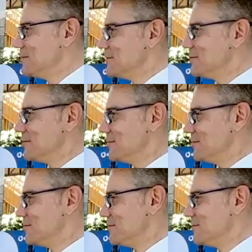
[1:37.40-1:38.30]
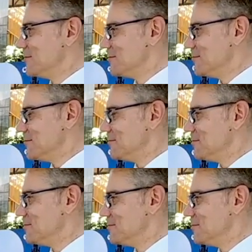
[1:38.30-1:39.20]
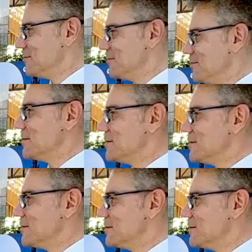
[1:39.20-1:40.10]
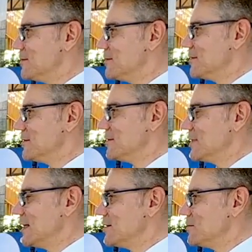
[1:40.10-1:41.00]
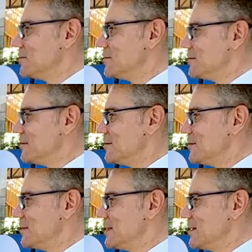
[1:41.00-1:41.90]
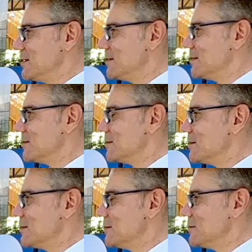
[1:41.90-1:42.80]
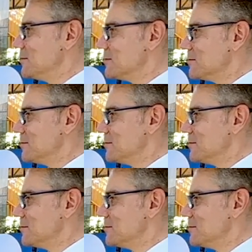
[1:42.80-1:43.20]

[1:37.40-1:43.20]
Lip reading: No words are spoken by the person on screen.